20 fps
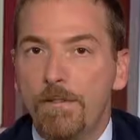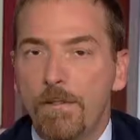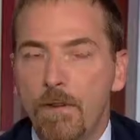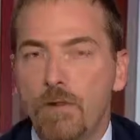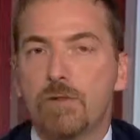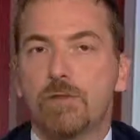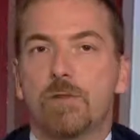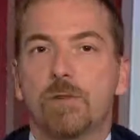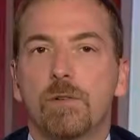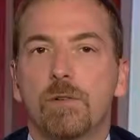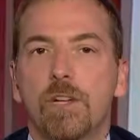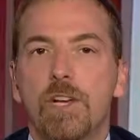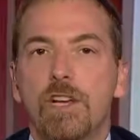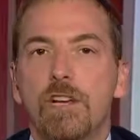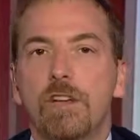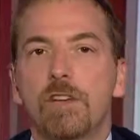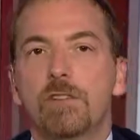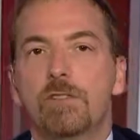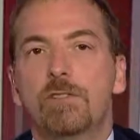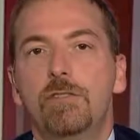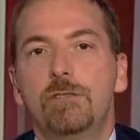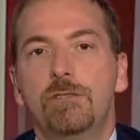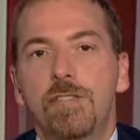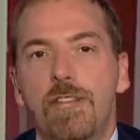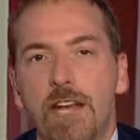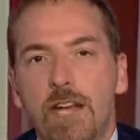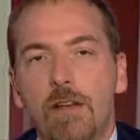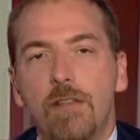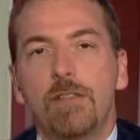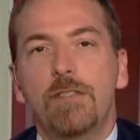refusal to
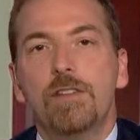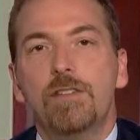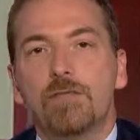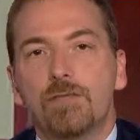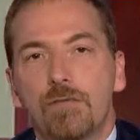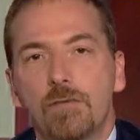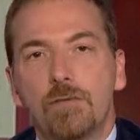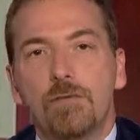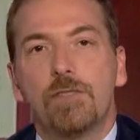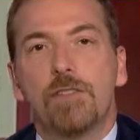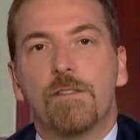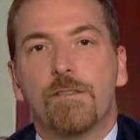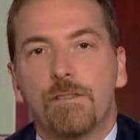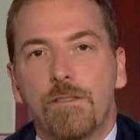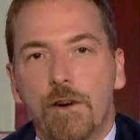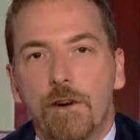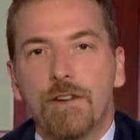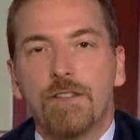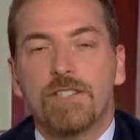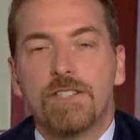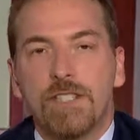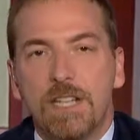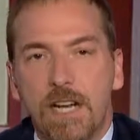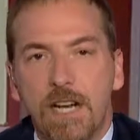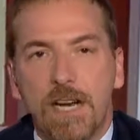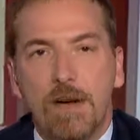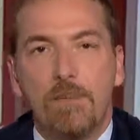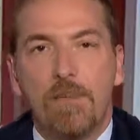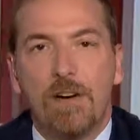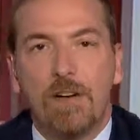tell the truth the first
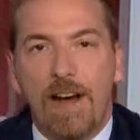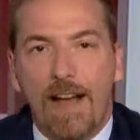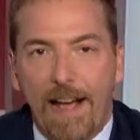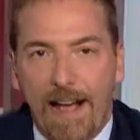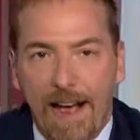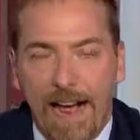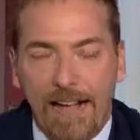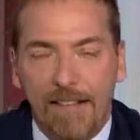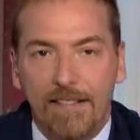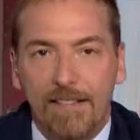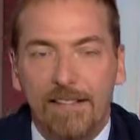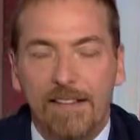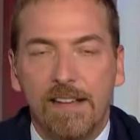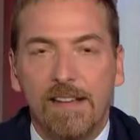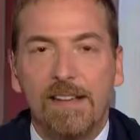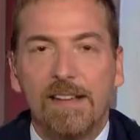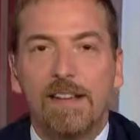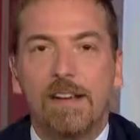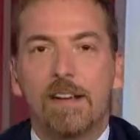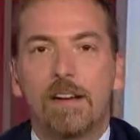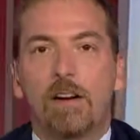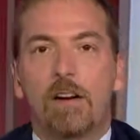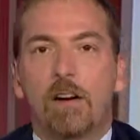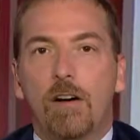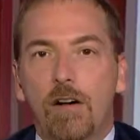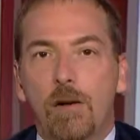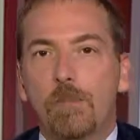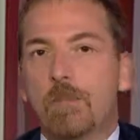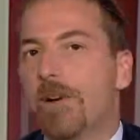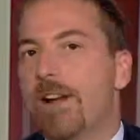time they're asked.
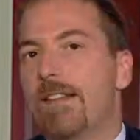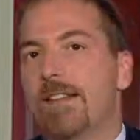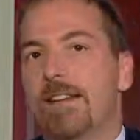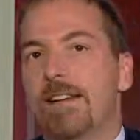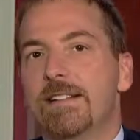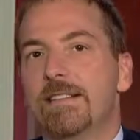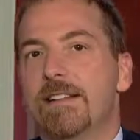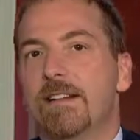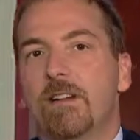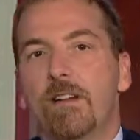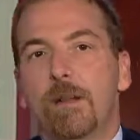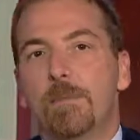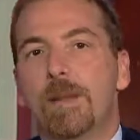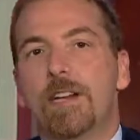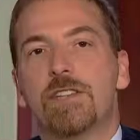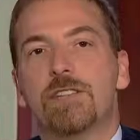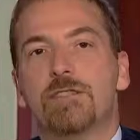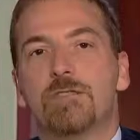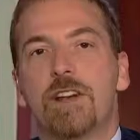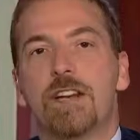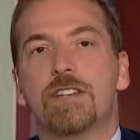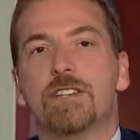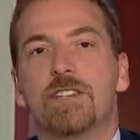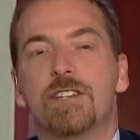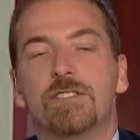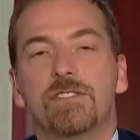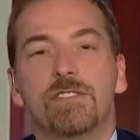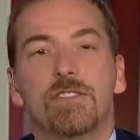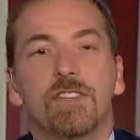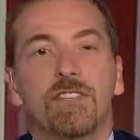All presidents and all
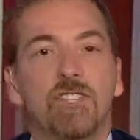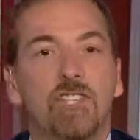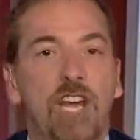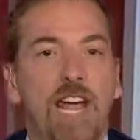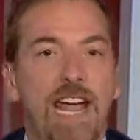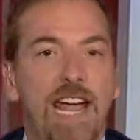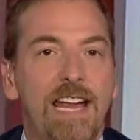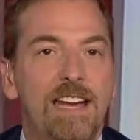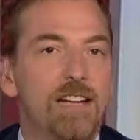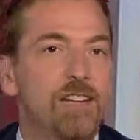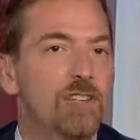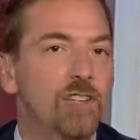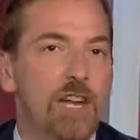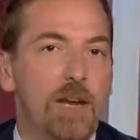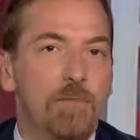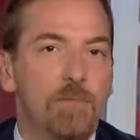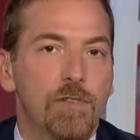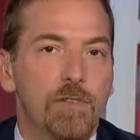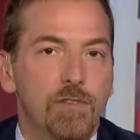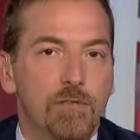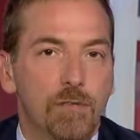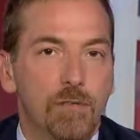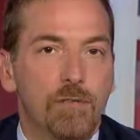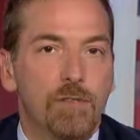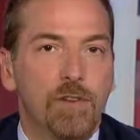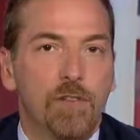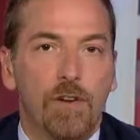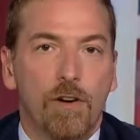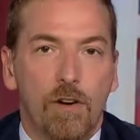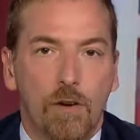administrations shade and shape the
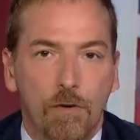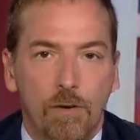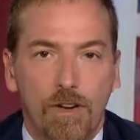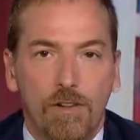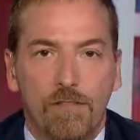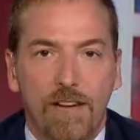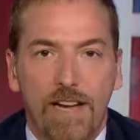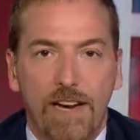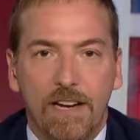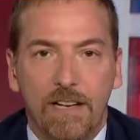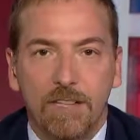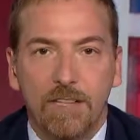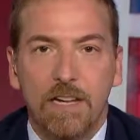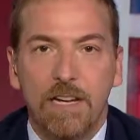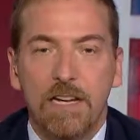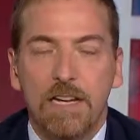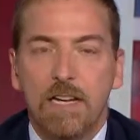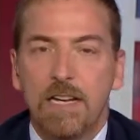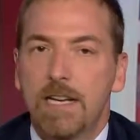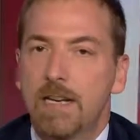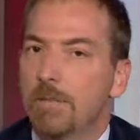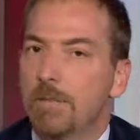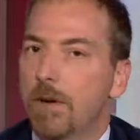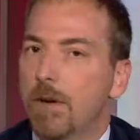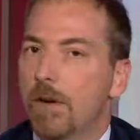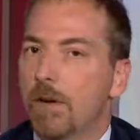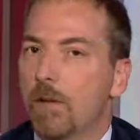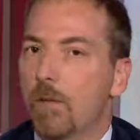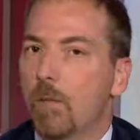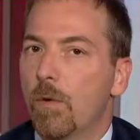truth to their own advantage.
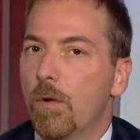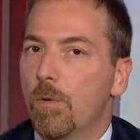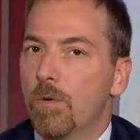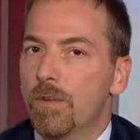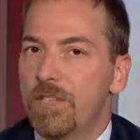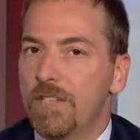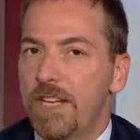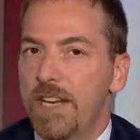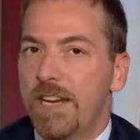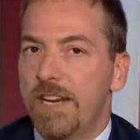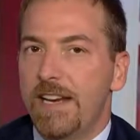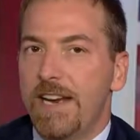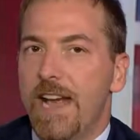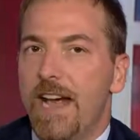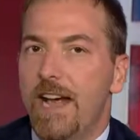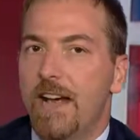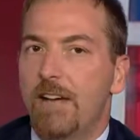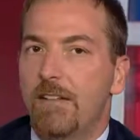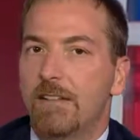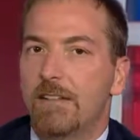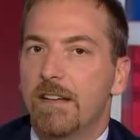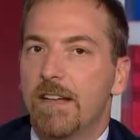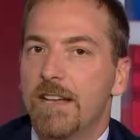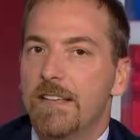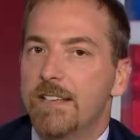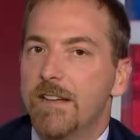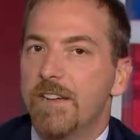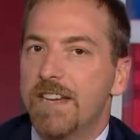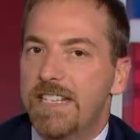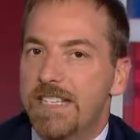But what we're seeing now
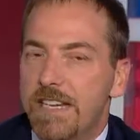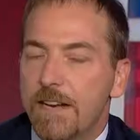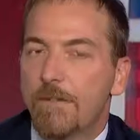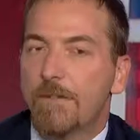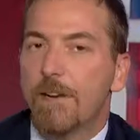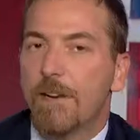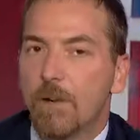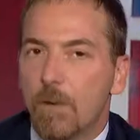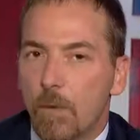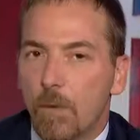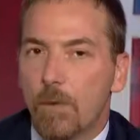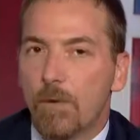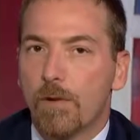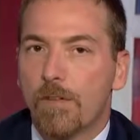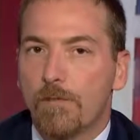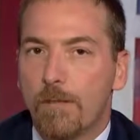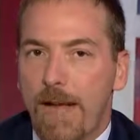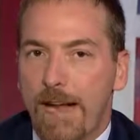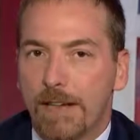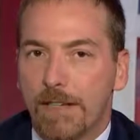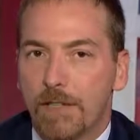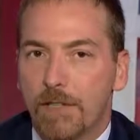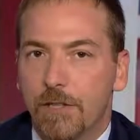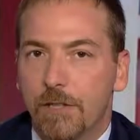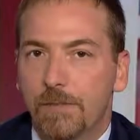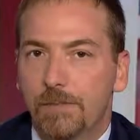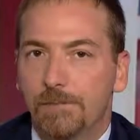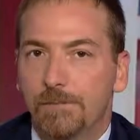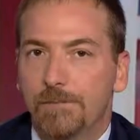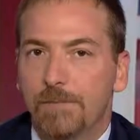is of a different order of
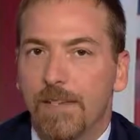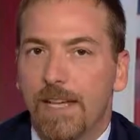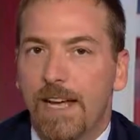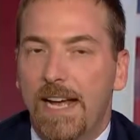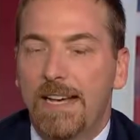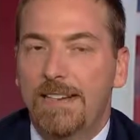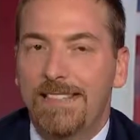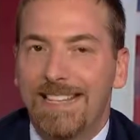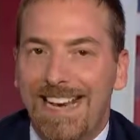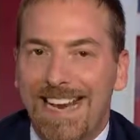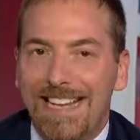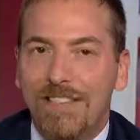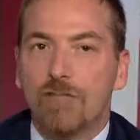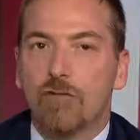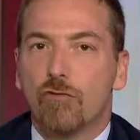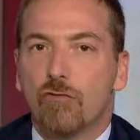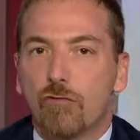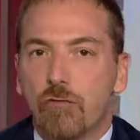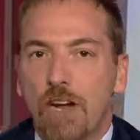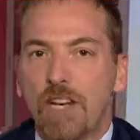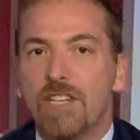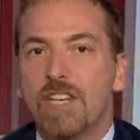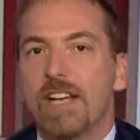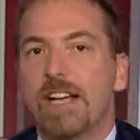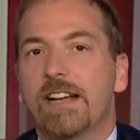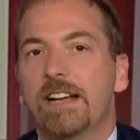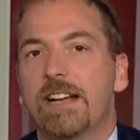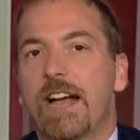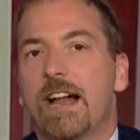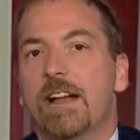magnitude. And today's
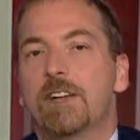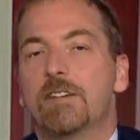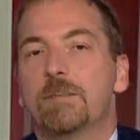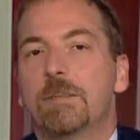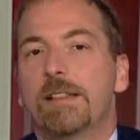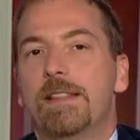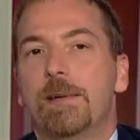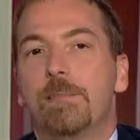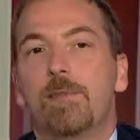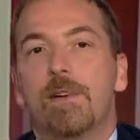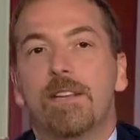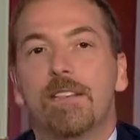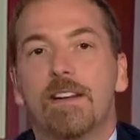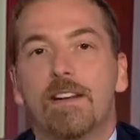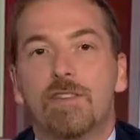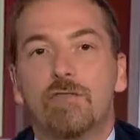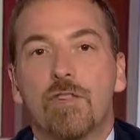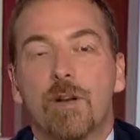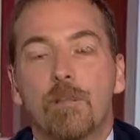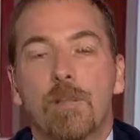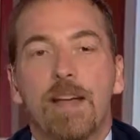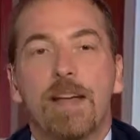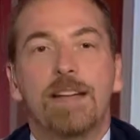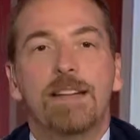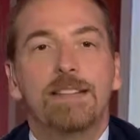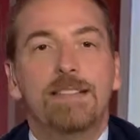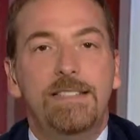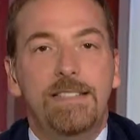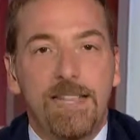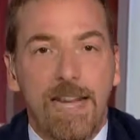grudging acknowledgement that President Trump
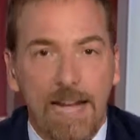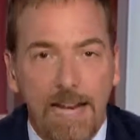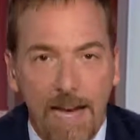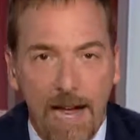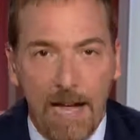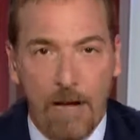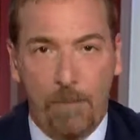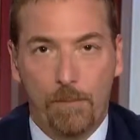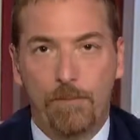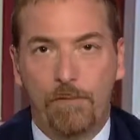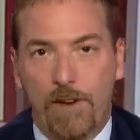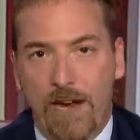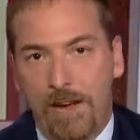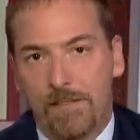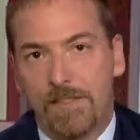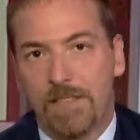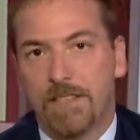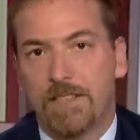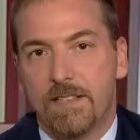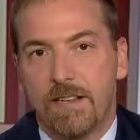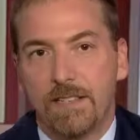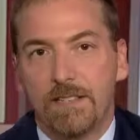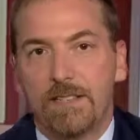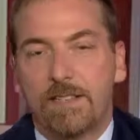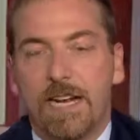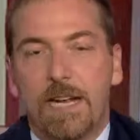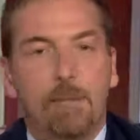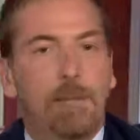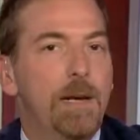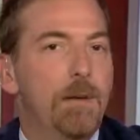did help draft his
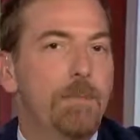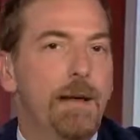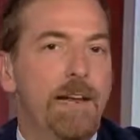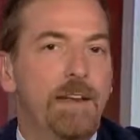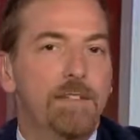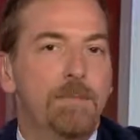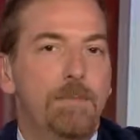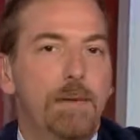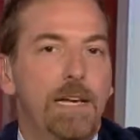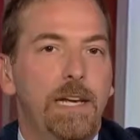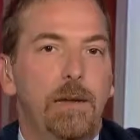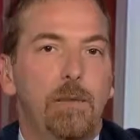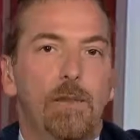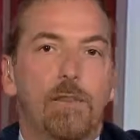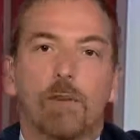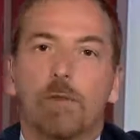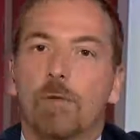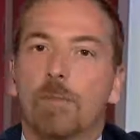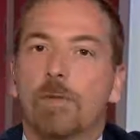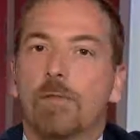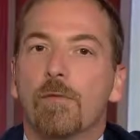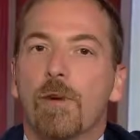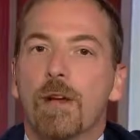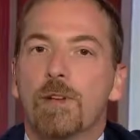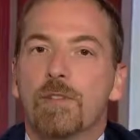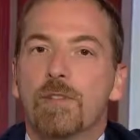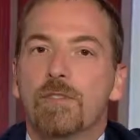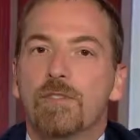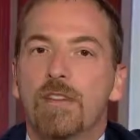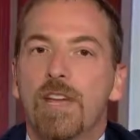son's statement about his meeting with a group of
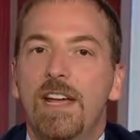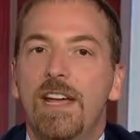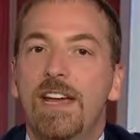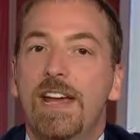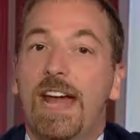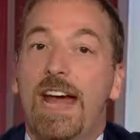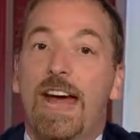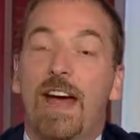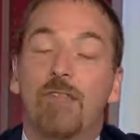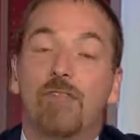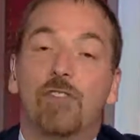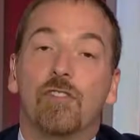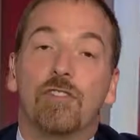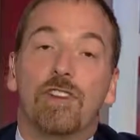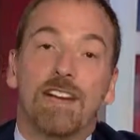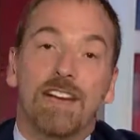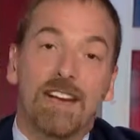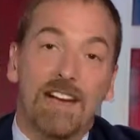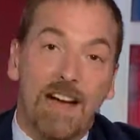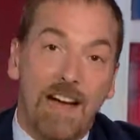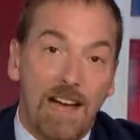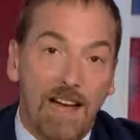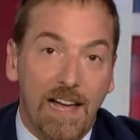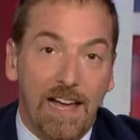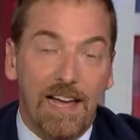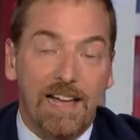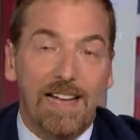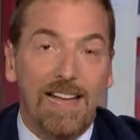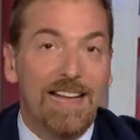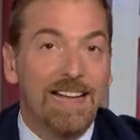Russians after
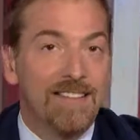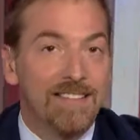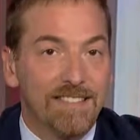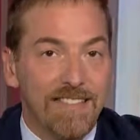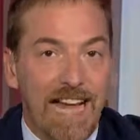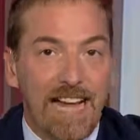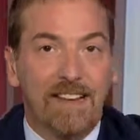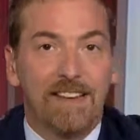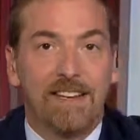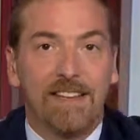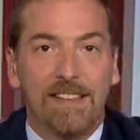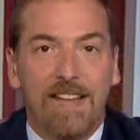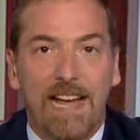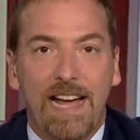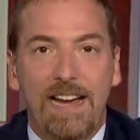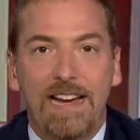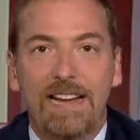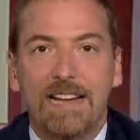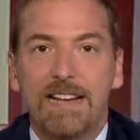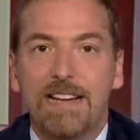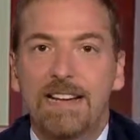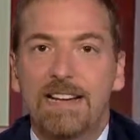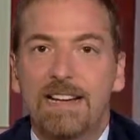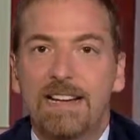denying exactly that